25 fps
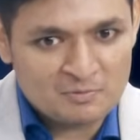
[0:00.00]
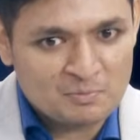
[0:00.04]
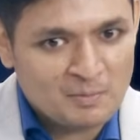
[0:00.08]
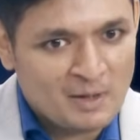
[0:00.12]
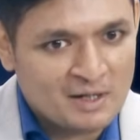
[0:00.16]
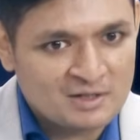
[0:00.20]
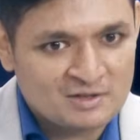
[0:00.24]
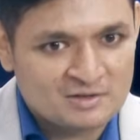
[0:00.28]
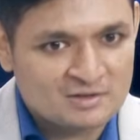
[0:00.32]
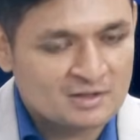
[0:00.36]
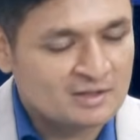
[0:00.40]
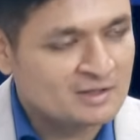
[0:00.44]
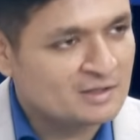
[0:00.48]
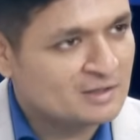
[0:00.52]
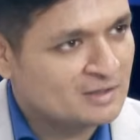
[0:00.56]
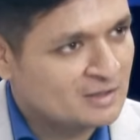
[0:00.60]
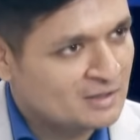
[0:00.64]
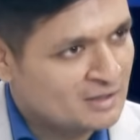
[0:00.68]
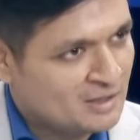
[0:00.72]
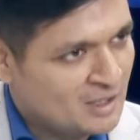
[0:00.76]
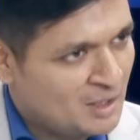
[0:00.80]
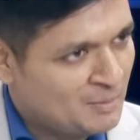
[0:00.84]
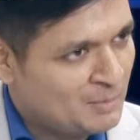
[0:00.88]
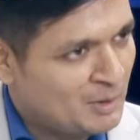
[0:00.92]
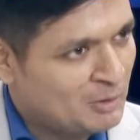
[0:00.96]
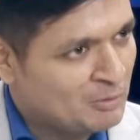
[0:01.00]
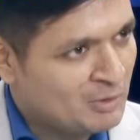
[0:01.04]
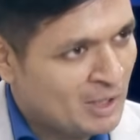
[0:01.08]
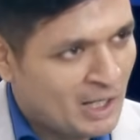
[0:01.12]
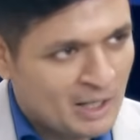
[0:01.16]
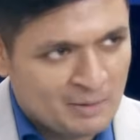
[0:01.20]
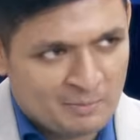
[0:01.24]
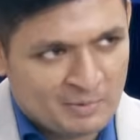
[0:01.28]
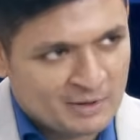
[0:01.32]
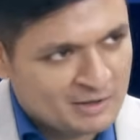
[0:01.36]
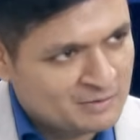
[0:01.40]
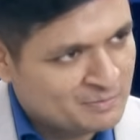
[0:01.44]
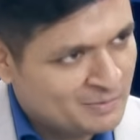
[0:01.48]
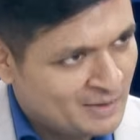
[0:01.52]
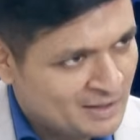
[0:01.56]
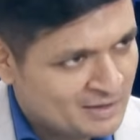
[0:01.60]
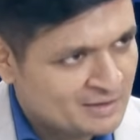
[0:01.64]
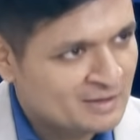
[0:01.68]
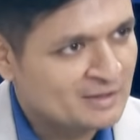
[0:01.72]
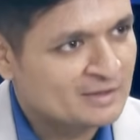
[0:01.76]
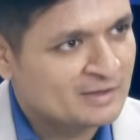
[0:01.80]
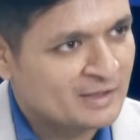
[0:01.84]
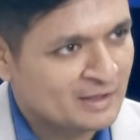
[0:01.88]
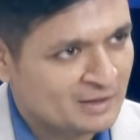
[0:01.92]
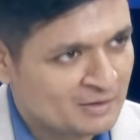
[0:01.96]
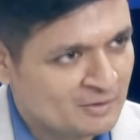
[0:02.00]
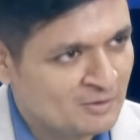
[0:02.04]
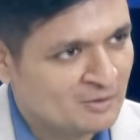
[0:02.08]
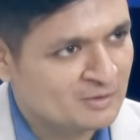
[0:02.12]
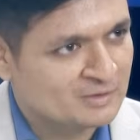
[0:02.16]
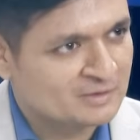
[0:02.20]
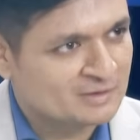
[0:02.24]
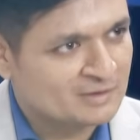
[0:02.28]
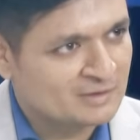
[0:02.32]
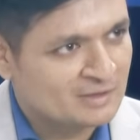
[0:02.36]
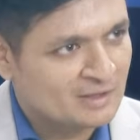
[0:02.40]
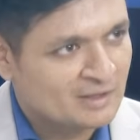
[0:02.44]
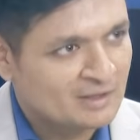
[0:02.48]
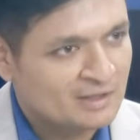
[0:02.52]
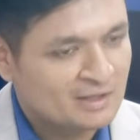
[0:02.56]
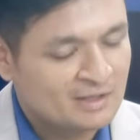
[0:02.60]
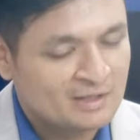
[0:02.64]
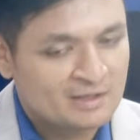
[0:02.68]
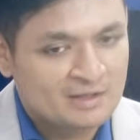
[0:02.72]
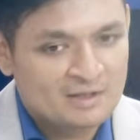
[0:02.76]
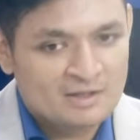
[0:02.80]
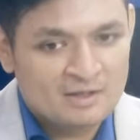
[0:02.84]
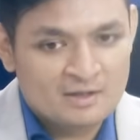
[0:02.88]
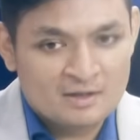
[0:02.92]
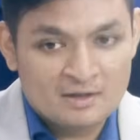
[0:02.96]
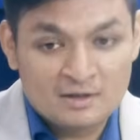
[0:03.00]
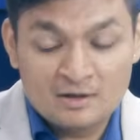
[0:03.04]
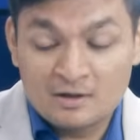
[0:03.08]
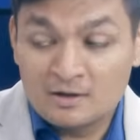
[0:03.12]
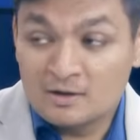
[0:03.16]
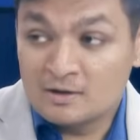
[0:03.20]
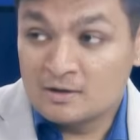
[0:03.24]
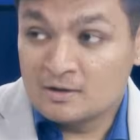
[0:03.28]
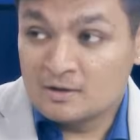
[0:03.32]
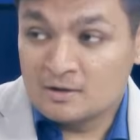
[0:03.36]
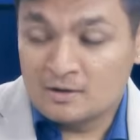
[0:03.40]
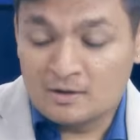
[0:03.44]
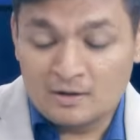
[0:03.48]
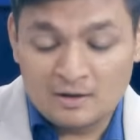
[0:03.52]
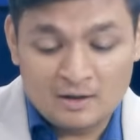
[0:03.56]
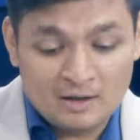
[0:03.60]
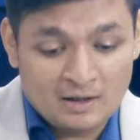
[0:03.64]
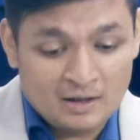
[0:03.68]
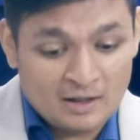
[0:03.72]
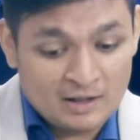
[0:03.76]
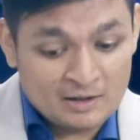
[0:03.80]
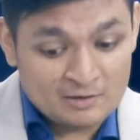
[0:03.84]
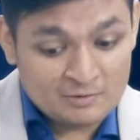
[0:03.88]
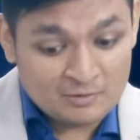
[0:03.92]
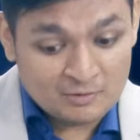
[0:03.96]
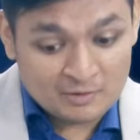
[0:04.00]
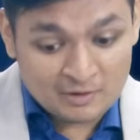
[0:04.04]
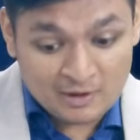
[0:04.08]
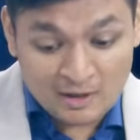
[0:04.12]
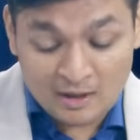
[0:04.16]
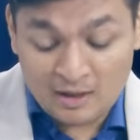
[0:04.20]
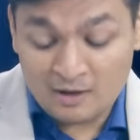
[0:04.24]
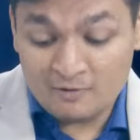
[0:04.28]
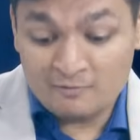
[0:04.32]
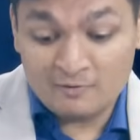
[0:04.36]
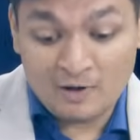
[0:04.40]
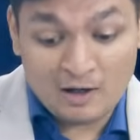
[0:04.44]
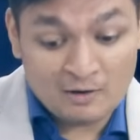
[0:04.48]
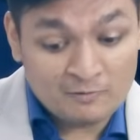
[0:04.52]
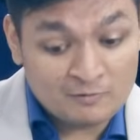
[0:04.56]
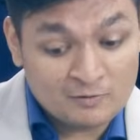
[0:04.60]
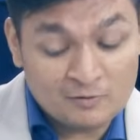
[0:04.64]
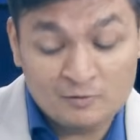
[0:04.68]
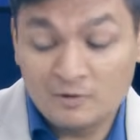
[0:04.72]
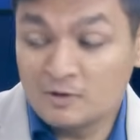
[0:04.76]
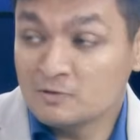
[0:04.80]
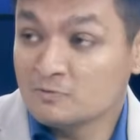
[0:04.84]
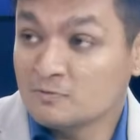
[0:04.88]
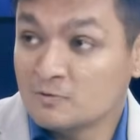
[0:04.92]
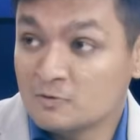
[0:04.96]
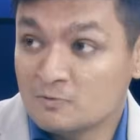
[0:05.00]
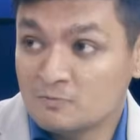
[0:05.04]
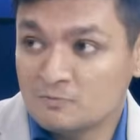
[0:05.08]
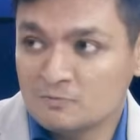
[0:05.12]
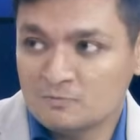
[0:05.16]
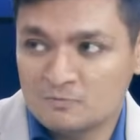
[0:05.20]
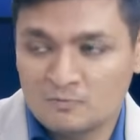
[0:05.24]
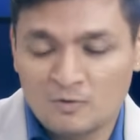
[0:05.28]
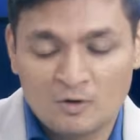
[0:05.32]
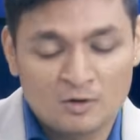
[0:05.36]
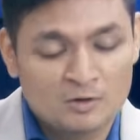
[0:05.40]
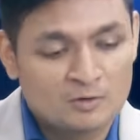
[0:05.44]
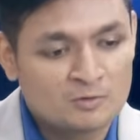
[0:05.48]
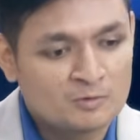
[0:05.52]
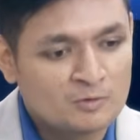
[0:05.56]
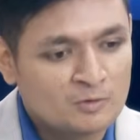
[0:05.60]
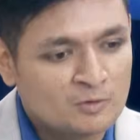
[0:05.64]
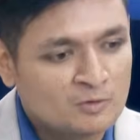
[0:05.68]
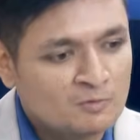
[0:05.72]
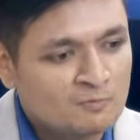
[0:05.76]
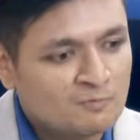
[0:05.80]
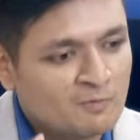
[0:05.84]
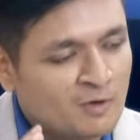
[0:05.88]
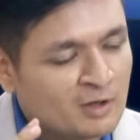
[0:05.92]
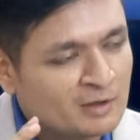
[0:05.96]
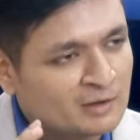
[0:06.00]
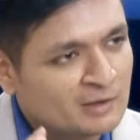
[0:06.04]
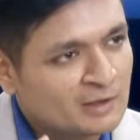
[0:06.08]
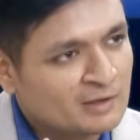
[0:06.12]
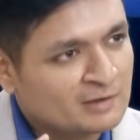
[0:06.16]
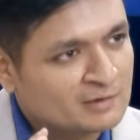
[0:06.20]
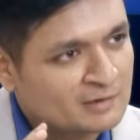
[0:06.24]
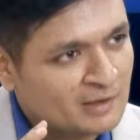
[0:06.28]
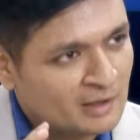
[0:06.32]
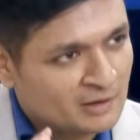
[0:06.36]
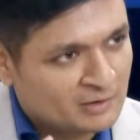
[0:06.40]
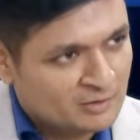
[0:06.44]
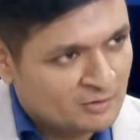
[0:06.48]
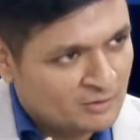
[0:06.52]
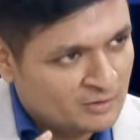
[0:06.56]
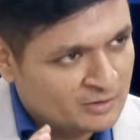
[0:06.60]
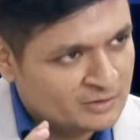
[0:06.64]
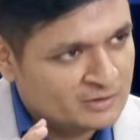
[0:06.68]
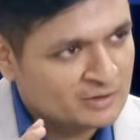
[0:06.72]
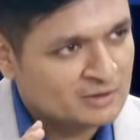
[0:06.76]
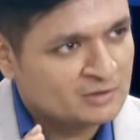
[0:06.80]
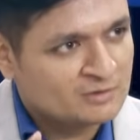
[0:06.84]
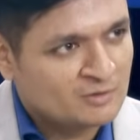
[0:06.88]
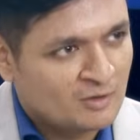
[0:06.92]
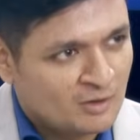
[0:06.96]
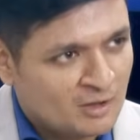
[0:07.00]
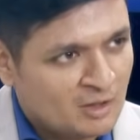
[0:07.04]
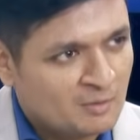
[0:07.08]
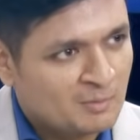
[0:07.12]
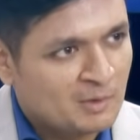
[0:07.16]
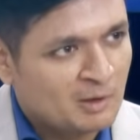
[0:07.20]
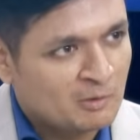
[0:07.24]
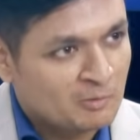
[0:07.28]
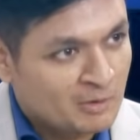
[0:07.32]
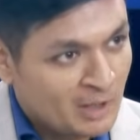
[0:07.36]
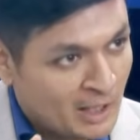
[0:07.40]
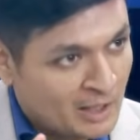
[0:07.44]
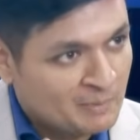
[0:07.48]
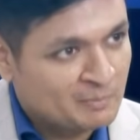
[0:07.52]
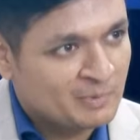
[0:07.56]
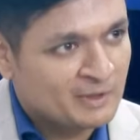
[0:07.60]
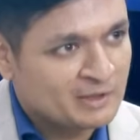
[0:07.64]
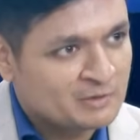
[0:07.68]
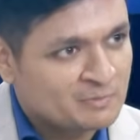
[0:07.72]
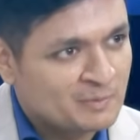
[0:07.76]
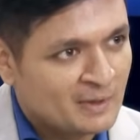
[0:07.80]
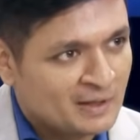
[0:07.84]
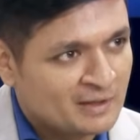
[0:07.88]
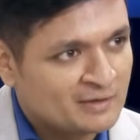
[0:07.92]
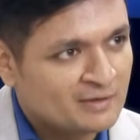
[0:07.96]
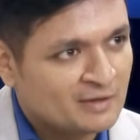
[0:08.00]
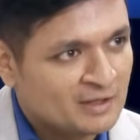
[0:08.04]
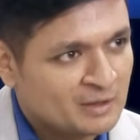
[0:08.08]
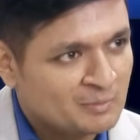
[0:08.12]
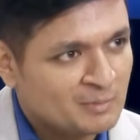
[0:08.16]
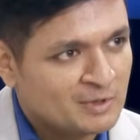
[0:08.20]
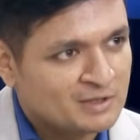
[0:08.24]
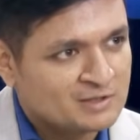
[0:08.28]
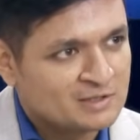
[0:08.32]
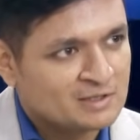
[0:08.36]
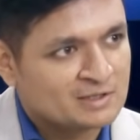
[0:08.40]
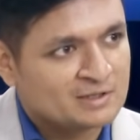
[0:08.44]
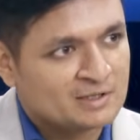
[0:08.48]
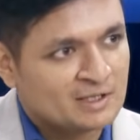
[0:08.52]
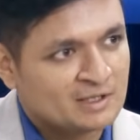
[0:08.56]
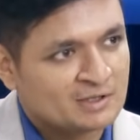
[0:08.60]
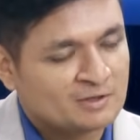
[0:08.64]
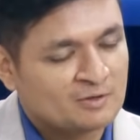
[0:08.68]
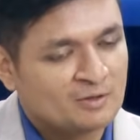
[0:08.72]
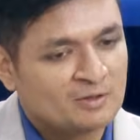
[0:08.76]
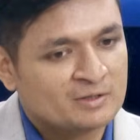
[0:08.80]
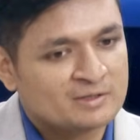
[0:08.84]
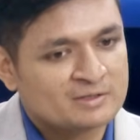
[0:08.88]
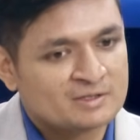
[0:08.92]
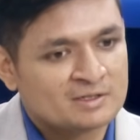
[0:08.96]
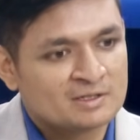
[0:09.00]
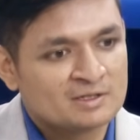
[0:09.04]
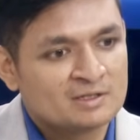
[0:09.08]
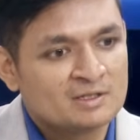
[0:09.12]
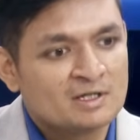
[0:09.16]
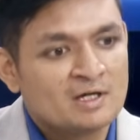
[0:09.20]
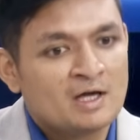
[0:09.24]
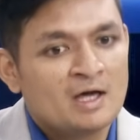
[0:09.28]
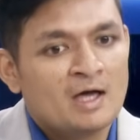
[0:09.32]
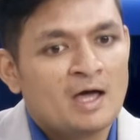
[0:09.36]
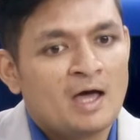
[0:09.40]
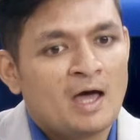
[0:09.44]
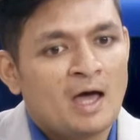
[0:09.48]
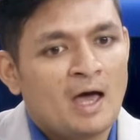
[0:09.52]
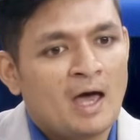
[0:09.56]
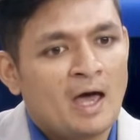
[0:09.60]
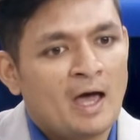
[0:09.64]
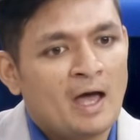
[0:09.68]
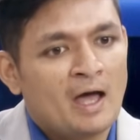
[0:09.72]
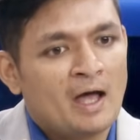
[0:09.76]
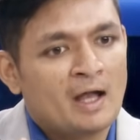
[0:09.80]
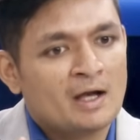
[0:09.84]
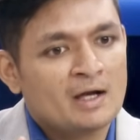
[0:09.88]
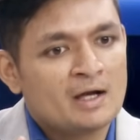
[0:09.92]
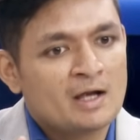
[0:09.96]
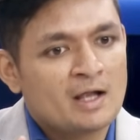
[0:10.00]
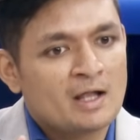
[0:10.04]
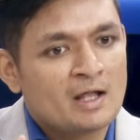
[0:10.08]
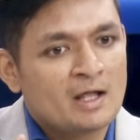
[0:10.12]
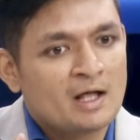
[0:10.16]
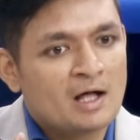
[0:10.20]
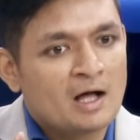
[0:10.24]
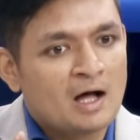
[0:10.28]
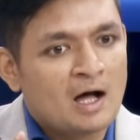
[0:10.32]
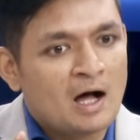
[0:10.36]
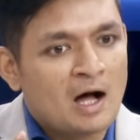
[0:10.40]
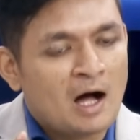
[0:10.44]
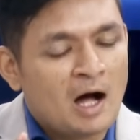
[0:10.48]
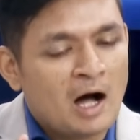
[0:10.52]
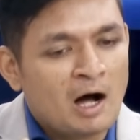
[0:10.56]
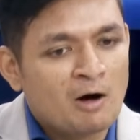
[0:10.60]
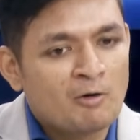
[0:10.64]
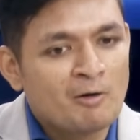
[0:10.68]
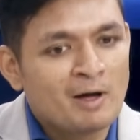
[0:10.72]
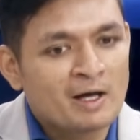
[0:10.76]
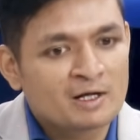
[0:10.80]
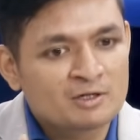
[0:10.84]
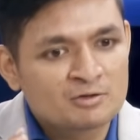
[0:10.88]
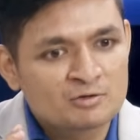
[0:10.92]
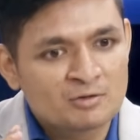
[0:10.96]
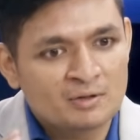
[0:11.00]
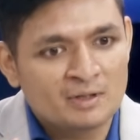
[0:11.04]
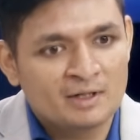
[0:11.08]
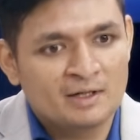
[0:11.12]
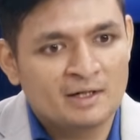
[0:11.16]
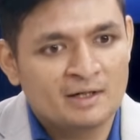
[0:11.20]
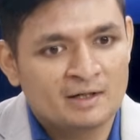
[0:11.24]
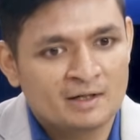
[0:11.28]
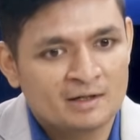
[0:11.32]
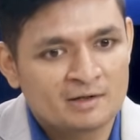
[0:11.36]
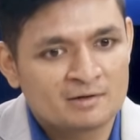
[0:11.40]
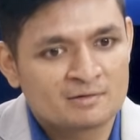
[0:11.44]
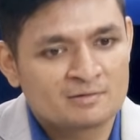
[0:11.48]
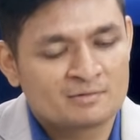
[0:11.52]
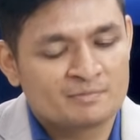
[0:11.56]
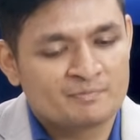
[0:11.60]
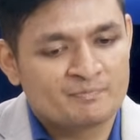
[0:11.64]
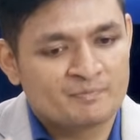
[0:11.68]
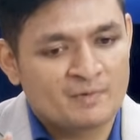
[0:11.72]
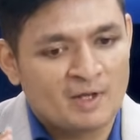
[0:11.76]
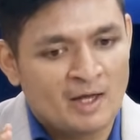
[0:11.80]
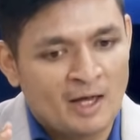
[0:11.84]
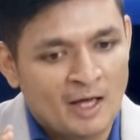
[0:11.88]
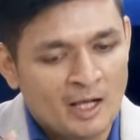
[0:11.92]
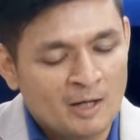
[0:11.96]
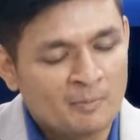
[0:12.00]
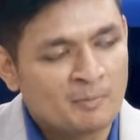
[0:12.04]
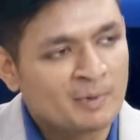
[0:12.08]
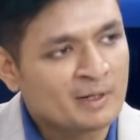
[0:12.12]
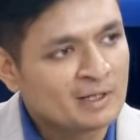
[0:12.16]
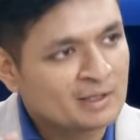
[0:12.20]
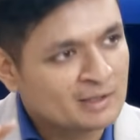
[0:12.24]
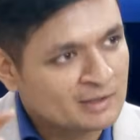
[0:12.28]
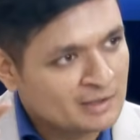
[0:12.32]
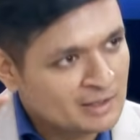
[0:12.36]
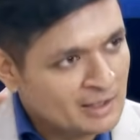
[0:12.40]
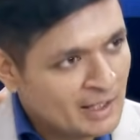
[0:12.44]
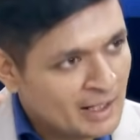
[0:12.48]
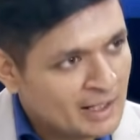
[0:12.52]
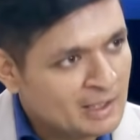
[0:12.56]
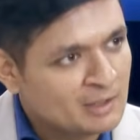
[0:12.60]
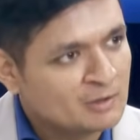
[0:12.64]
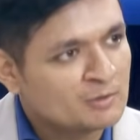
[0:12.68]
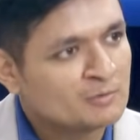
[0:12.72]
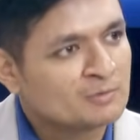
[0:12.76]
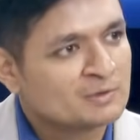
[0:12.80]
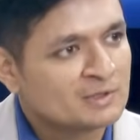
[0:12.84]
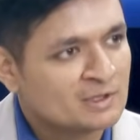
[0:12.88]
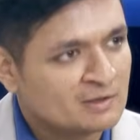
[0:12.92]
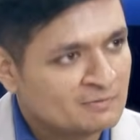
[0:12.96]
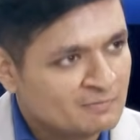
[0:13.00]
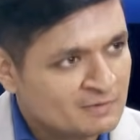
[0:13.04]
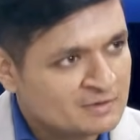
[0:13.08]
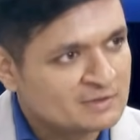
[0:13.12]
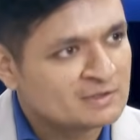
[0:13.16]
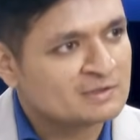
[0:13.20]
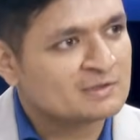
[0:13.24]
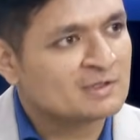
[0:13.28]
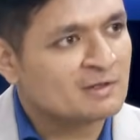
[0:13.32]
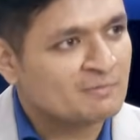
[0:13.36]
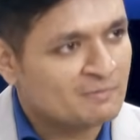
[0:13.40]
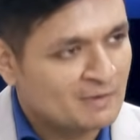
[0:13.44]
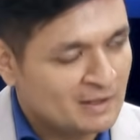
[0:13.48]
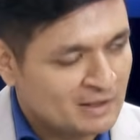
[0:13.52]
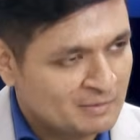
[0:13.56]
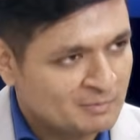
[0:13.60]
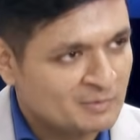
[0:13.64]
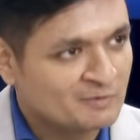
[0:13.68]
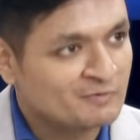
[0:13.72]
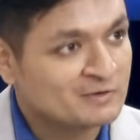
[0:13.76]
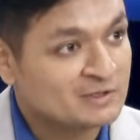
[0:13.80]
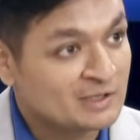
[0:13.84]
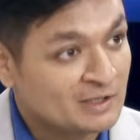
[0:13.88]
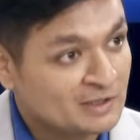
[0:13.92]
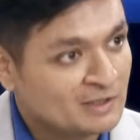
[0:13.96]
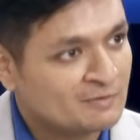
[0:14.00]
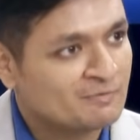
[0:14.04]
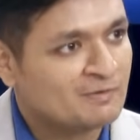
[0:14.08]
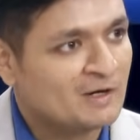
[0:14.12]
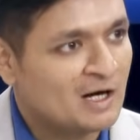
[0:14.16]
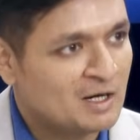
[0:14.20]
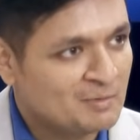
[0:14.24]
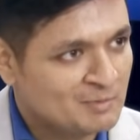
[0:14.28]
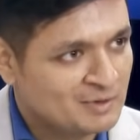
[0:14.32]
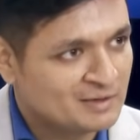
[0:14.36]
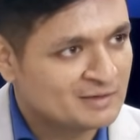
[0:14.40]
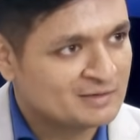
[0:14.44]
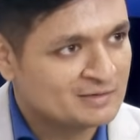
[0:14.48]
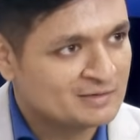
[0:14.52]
mentioned about hyperspectral technology, right? So tell our viewers would want to know what this technology is all about, hyperspectral imaging technology, and how actually it is helping the end user, which is a farmer, which are the farmers,